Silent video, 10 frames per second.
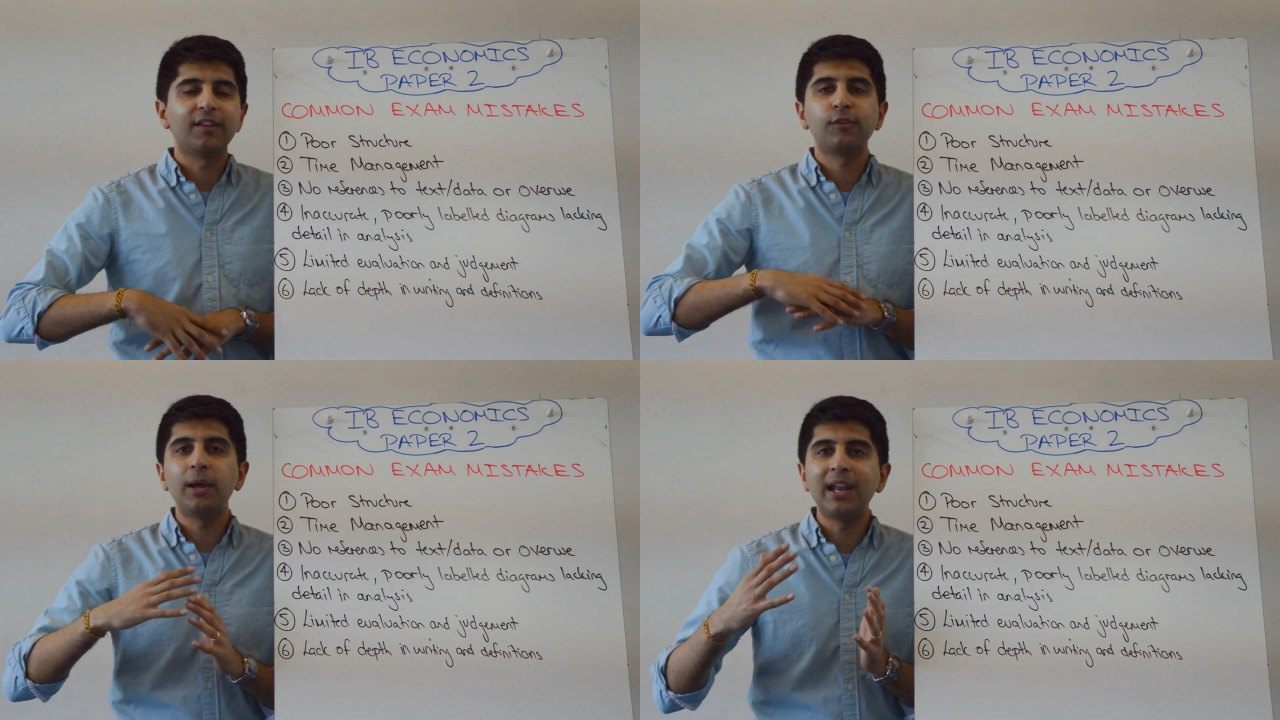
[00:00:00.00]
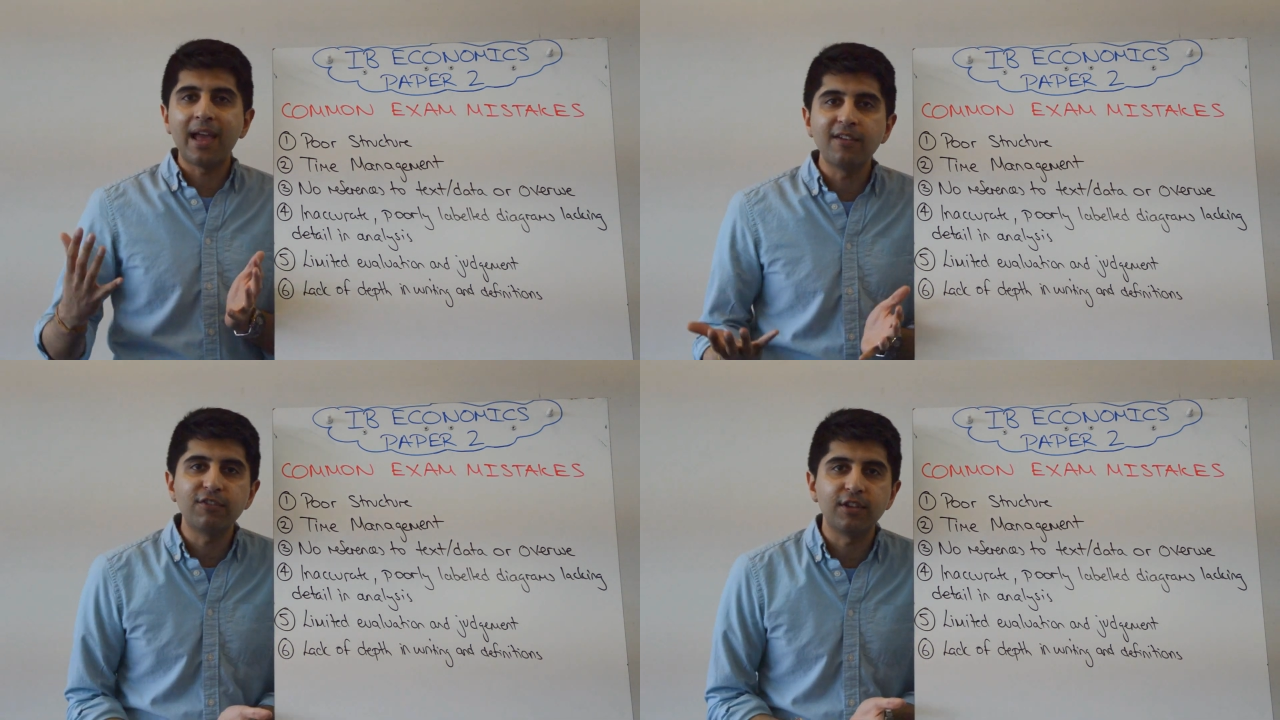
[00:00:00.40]
Explain
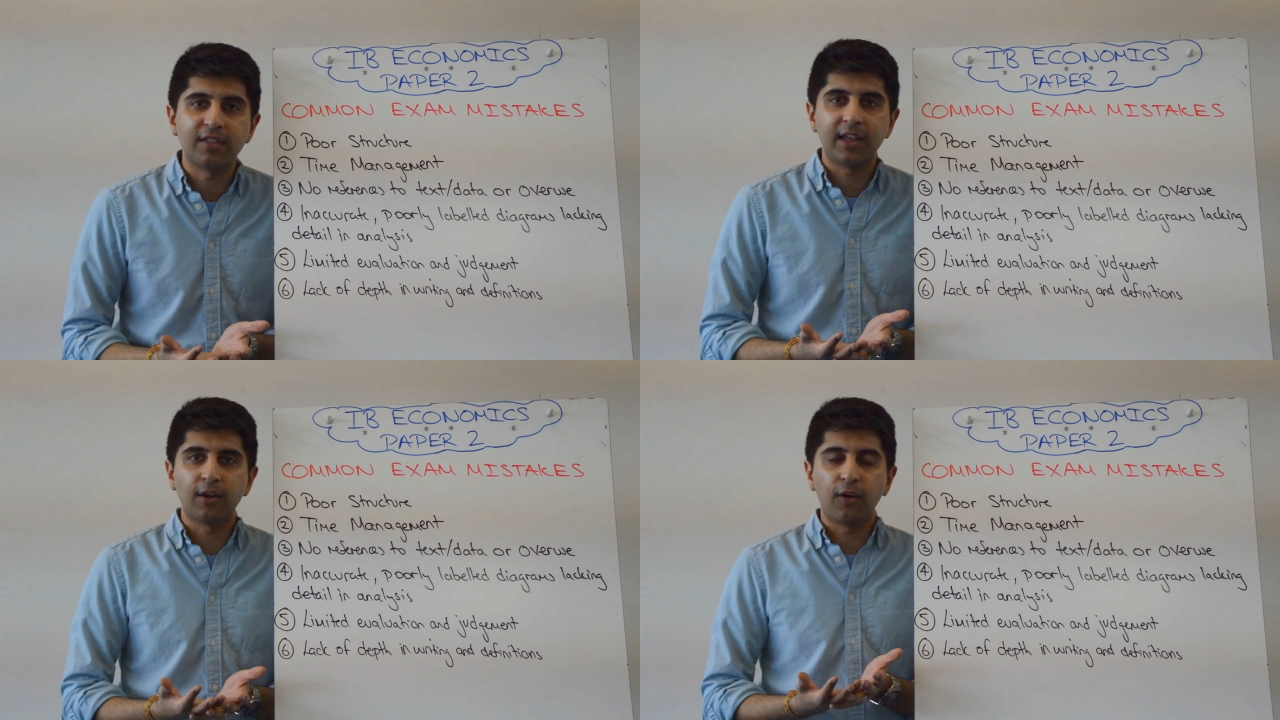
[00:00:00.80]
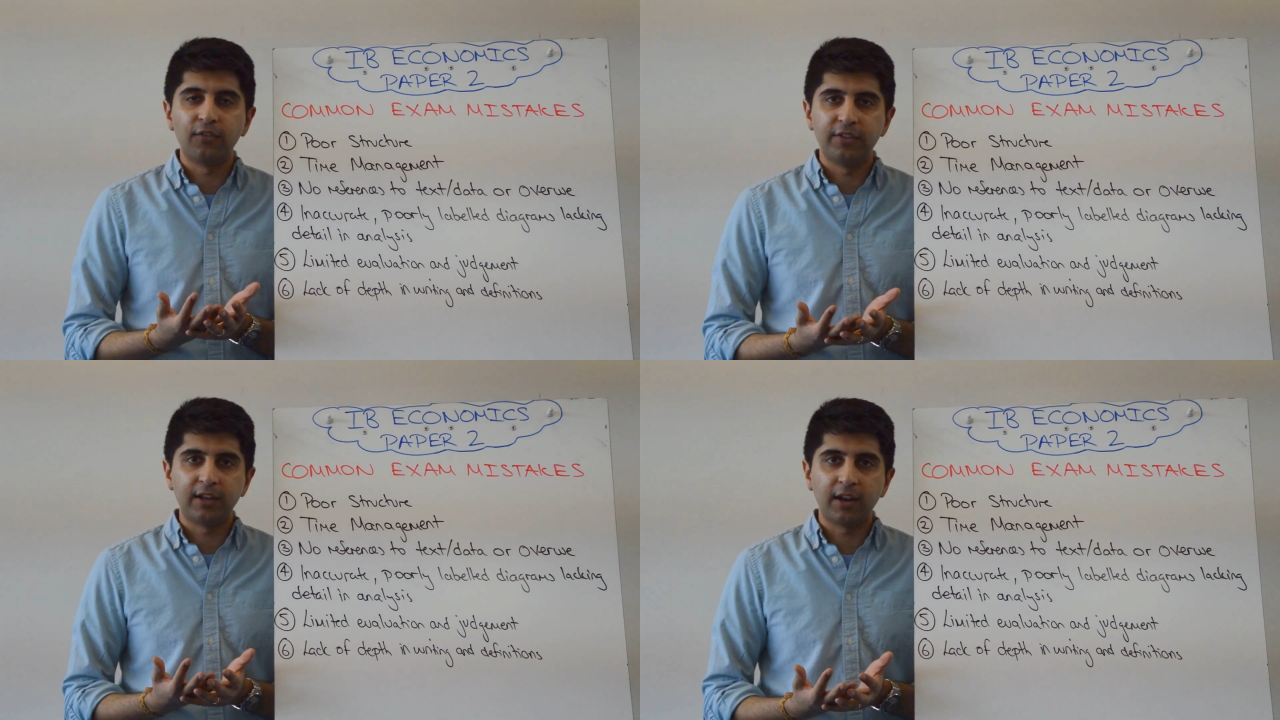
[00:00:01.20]
everything
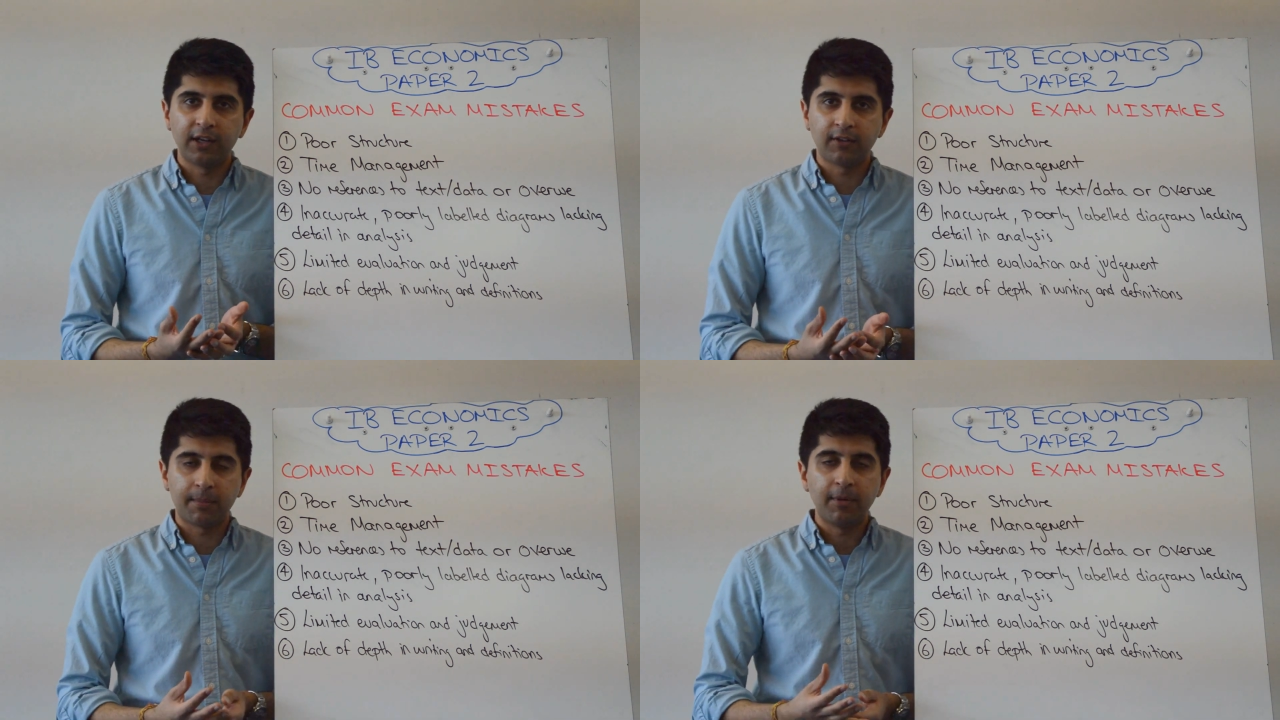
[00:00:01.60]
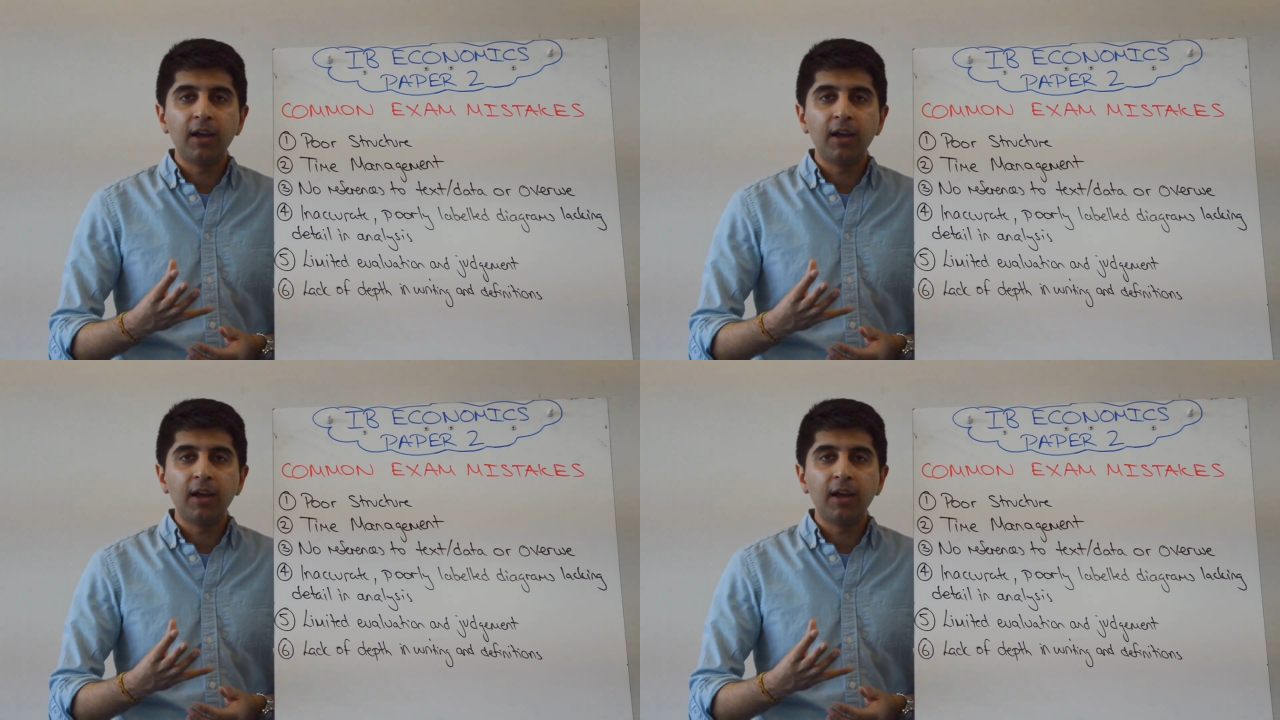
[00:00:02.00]
on the diagram.